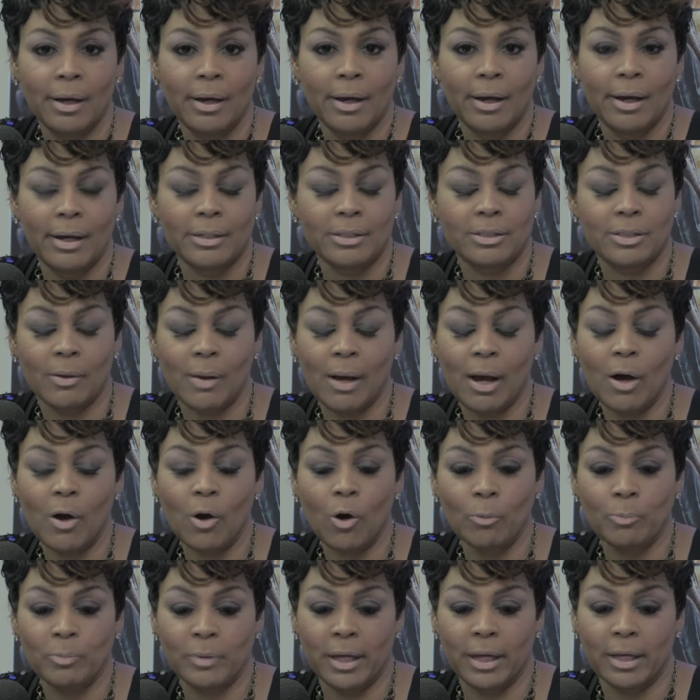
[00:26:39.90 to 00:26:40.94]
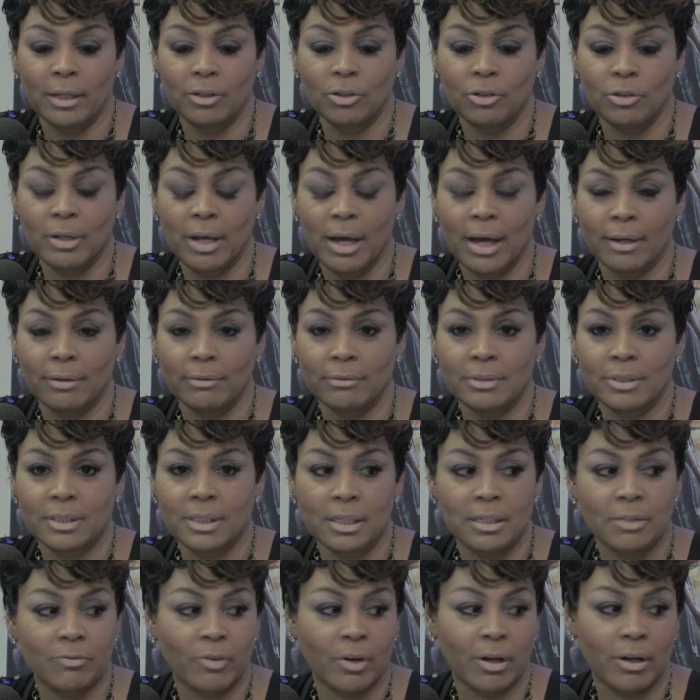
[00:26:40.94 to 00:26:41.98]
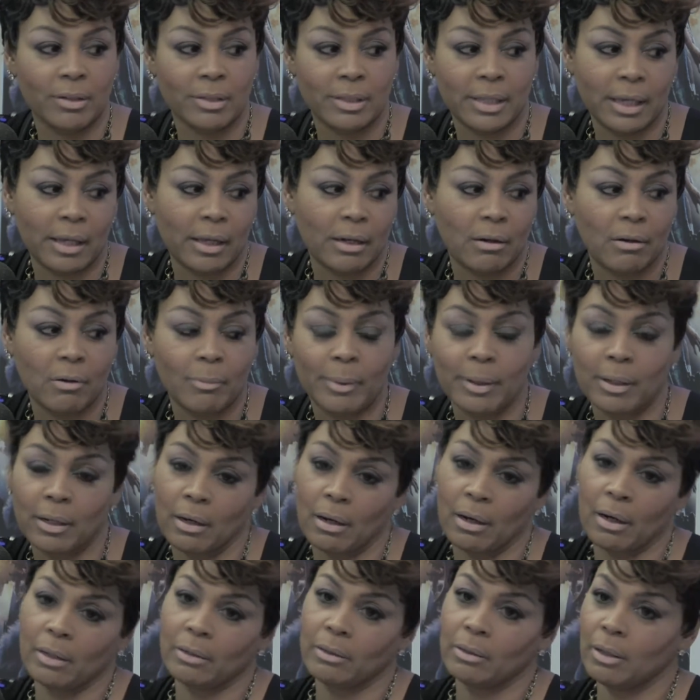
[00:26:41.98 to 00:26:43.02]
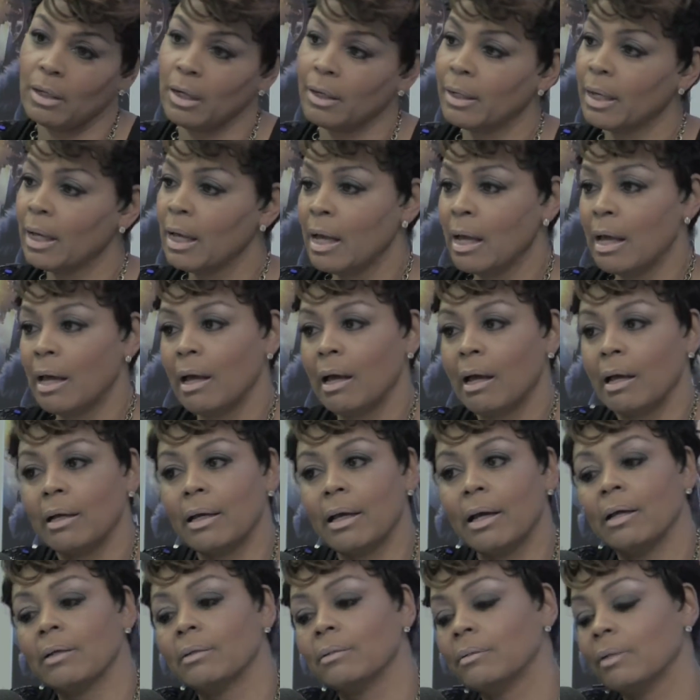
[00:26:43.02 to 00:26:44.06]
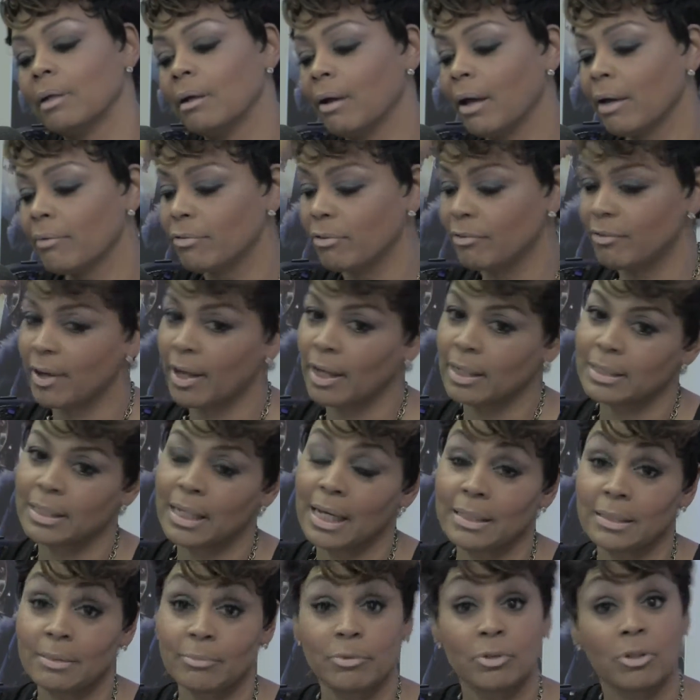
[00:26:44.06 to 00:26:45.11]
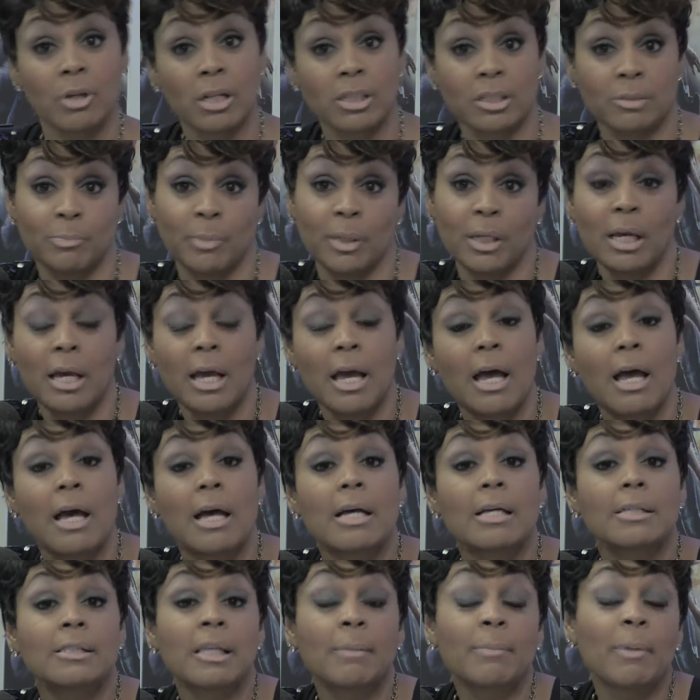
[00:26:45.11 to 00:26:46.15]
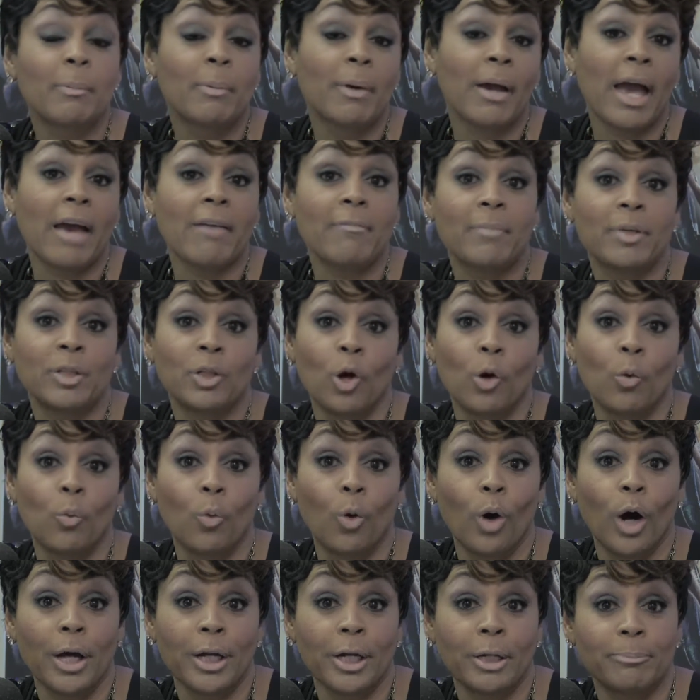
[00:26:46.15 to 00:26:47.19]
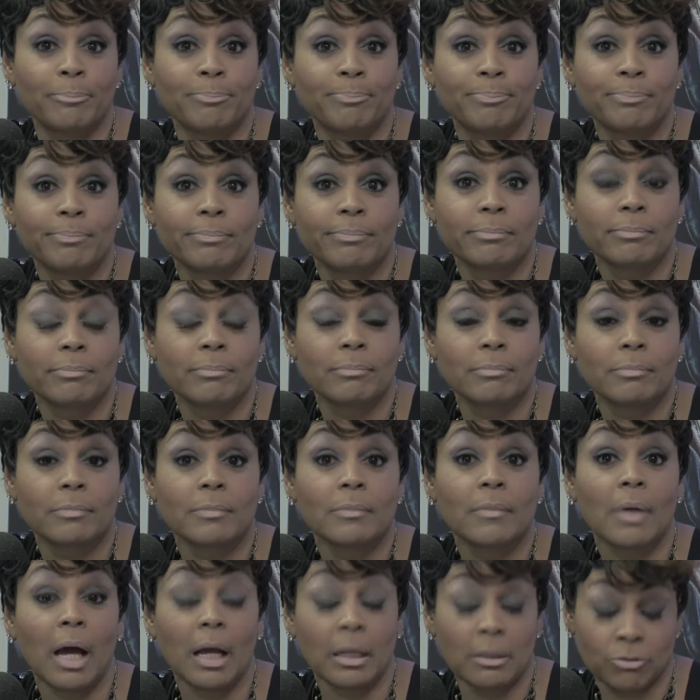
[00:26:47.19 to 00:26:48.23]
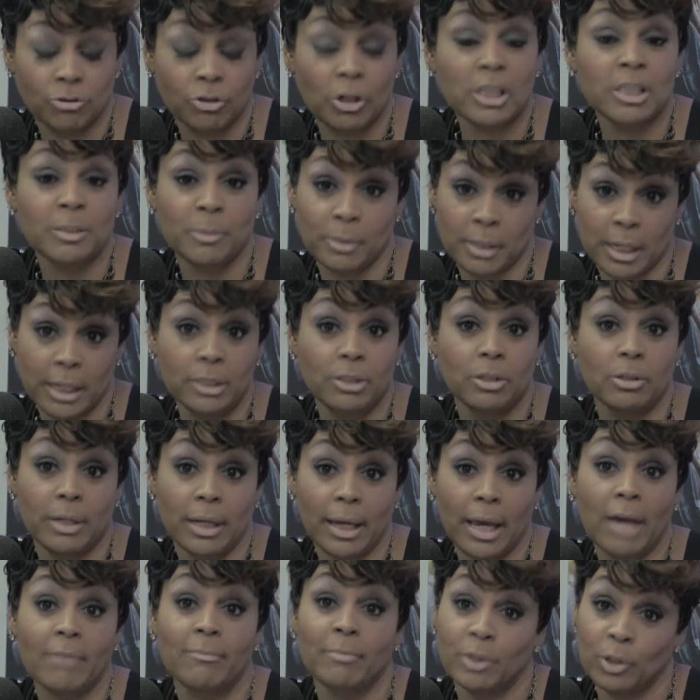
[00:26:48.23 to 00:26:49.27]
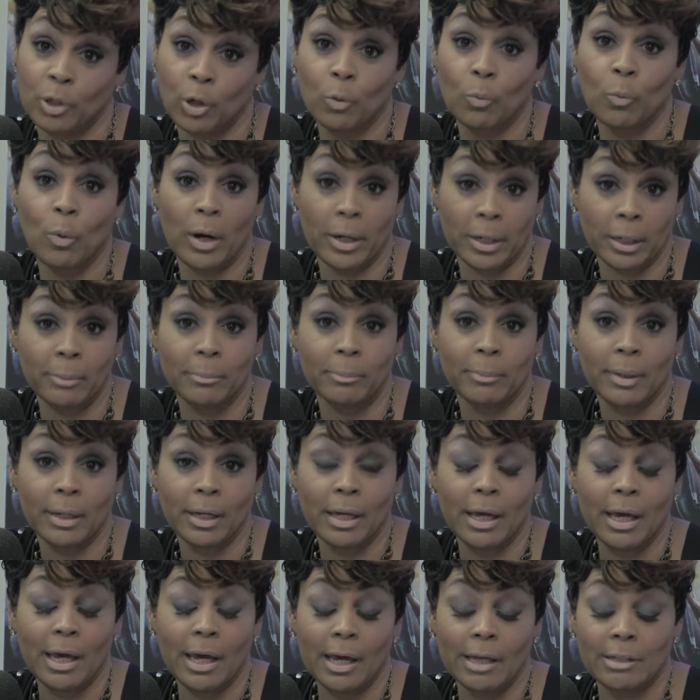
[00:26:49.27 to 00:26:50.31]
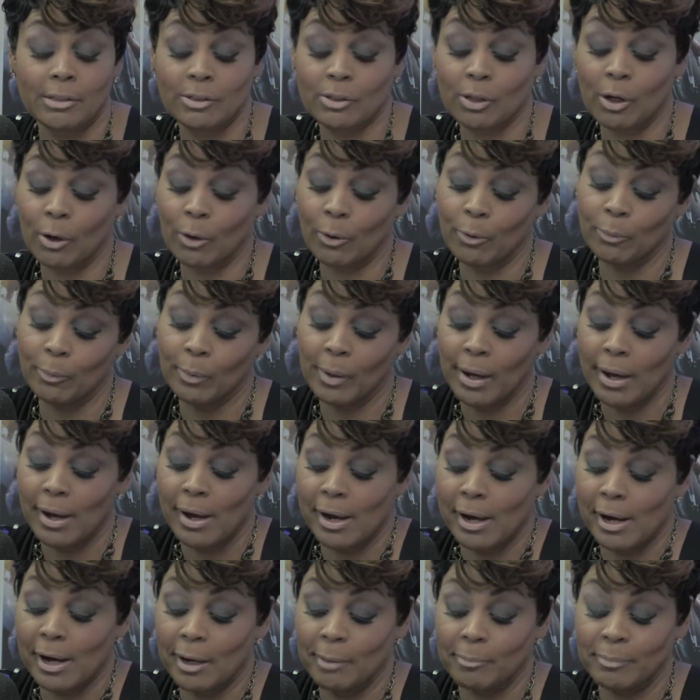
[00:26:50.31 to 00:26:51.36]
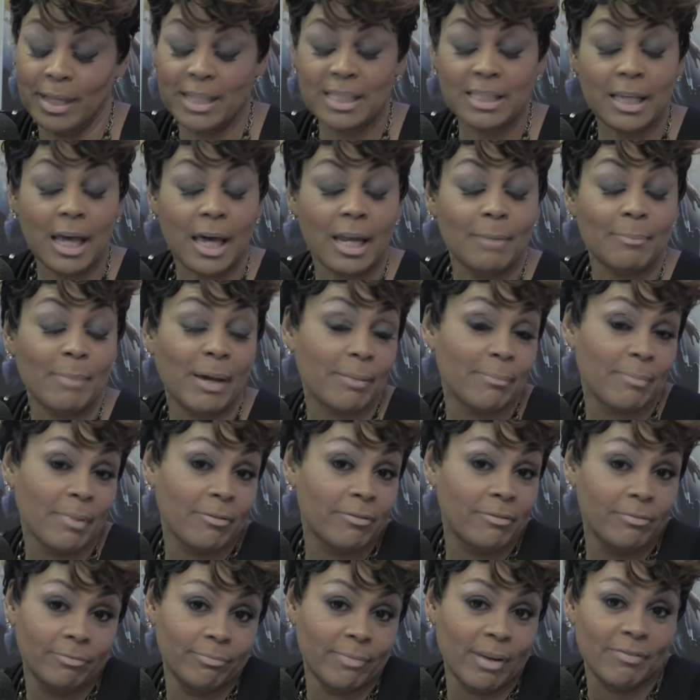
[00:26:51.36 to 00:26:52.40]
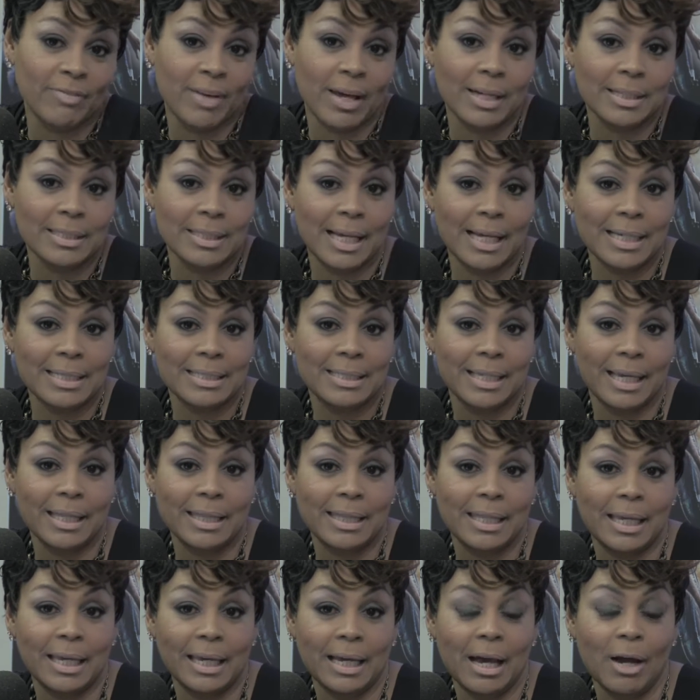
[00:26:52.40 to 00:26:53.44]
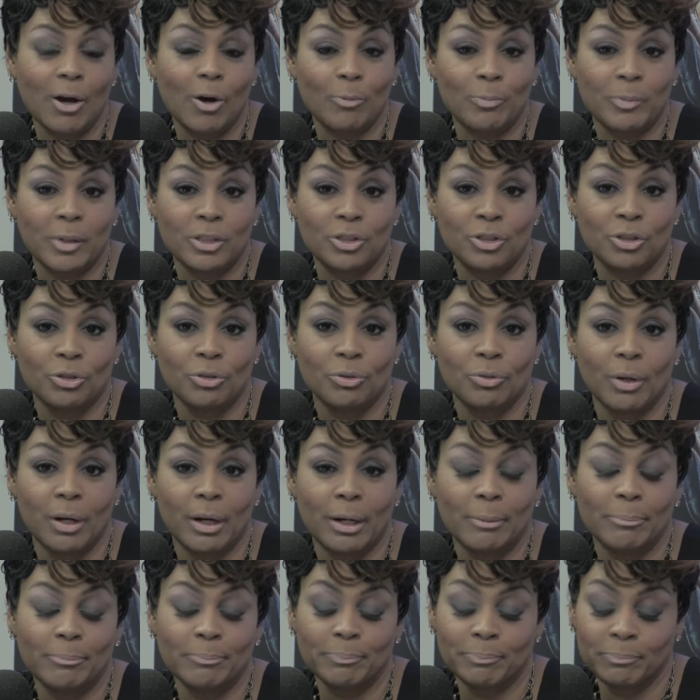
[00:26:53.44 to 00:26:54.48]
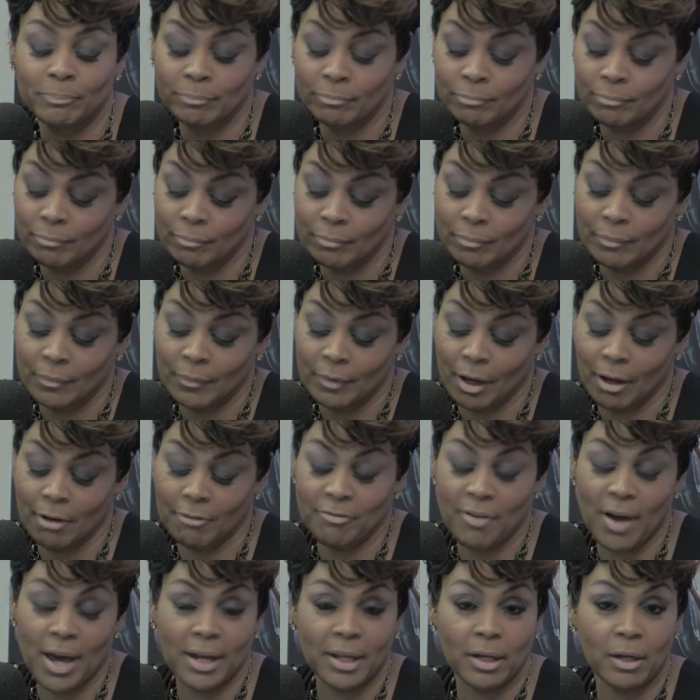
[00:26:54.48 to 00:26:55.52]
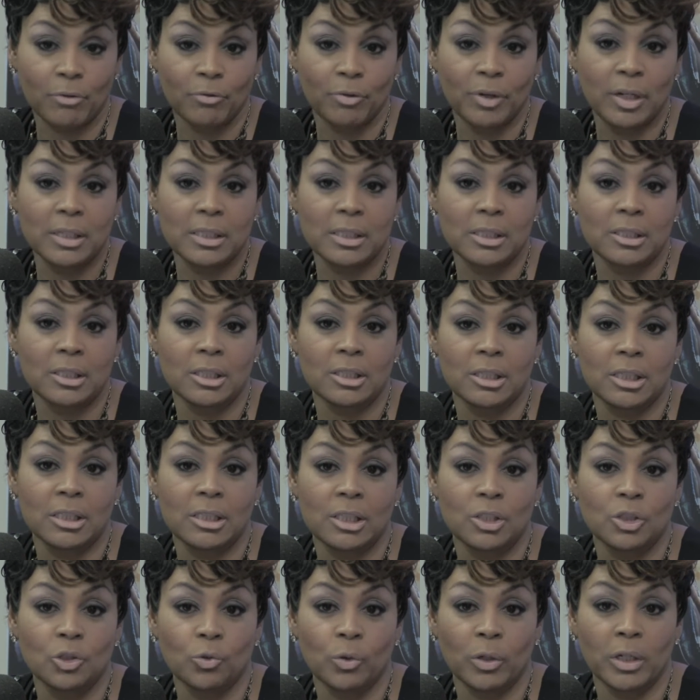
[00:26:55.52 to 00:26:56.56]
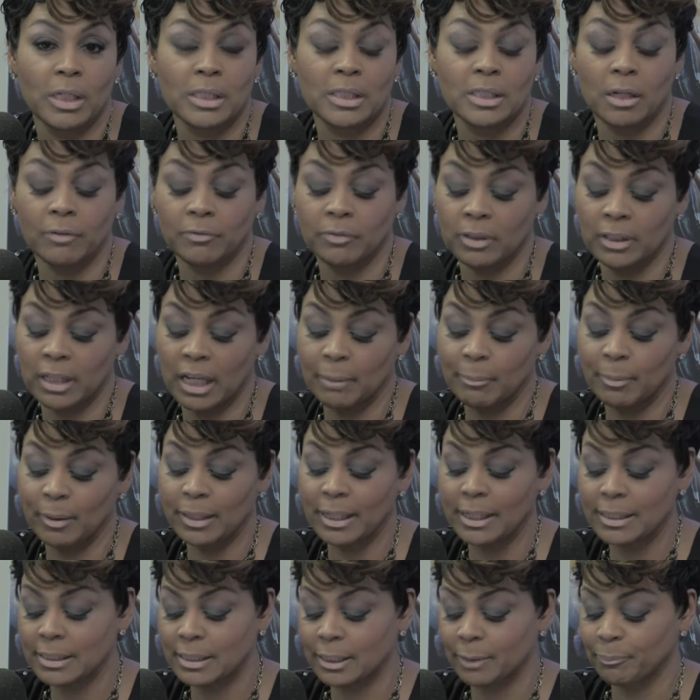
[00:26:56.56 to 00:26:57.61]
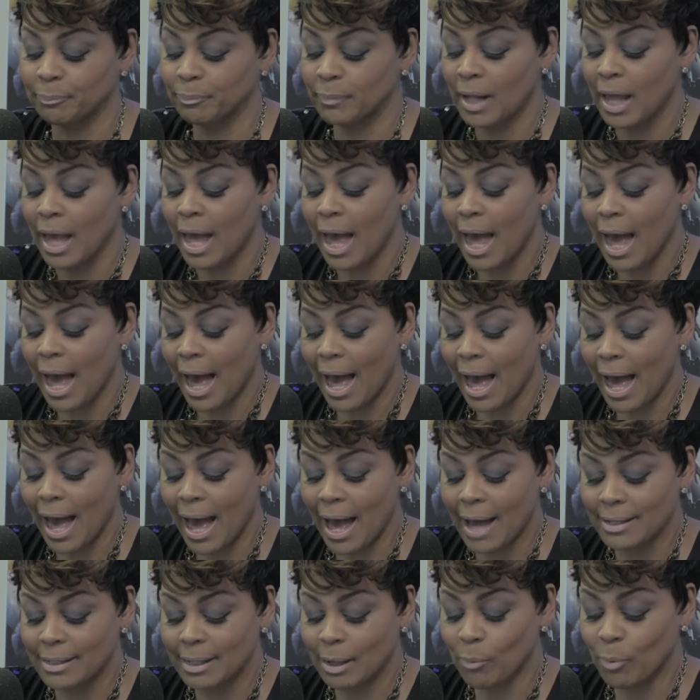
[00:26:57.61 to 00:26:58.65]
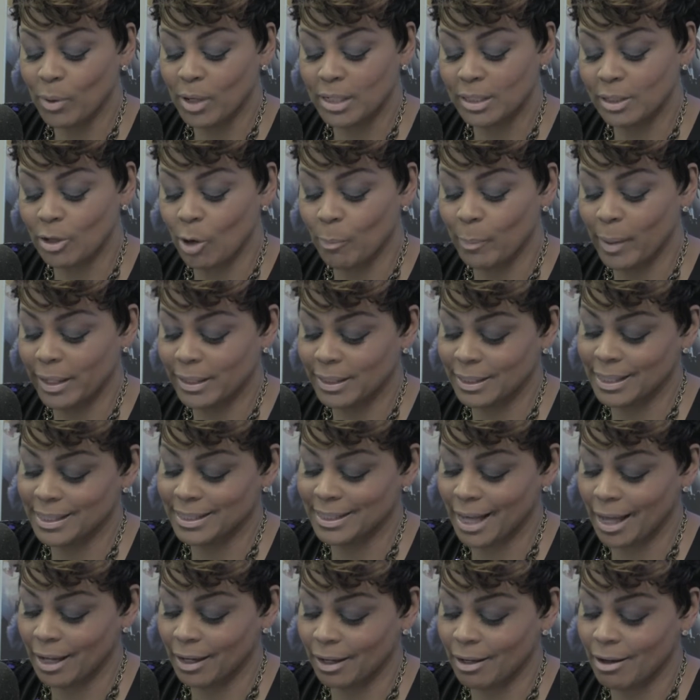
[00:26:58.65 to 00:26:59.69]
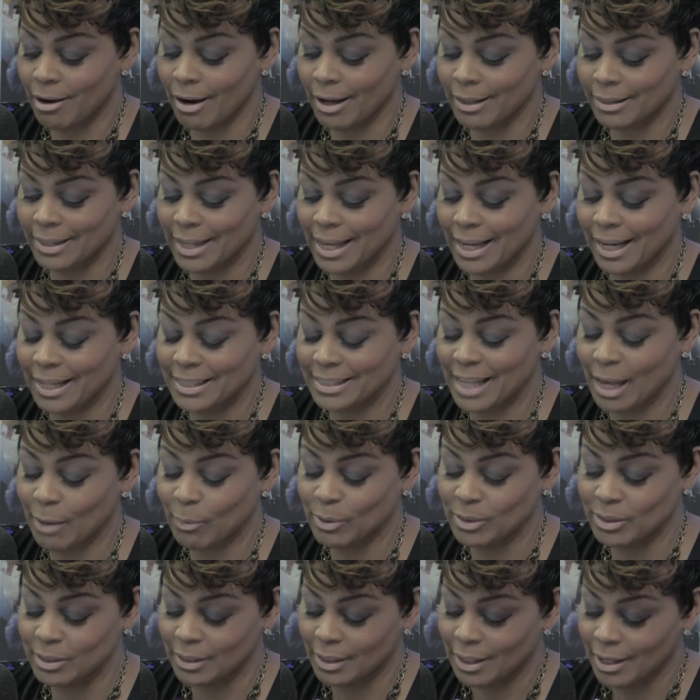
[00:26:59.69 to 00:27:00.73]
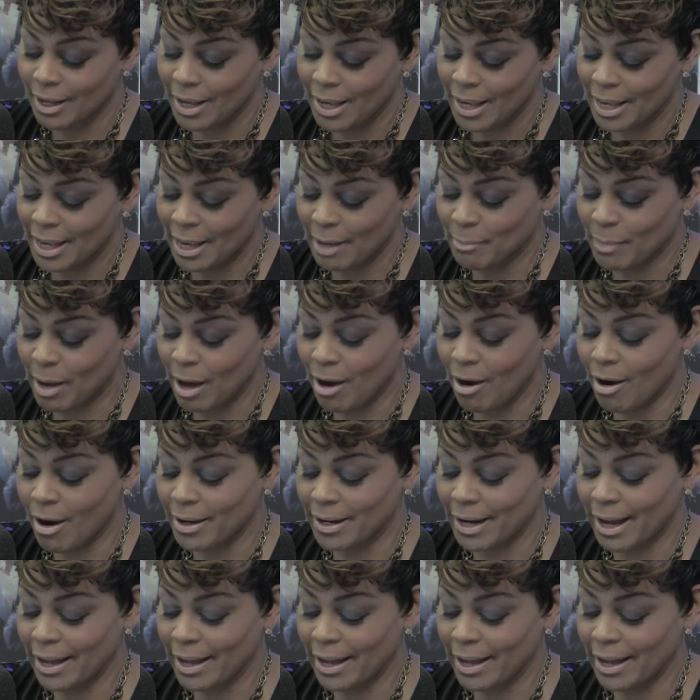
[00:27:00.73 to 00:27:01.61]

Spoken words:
And so I hope that you're not sitting around thinking, oh my God, I have a Valentine. Trust me. Some people have them and don't want them. Trust me, they do. They have them and don't want them. And so that's kind of like my Valentine's Day thing. I hope that you are finding a reason to just enjoy yourself today. But listen, I want to go back to this a la carte thing because that was in my heart.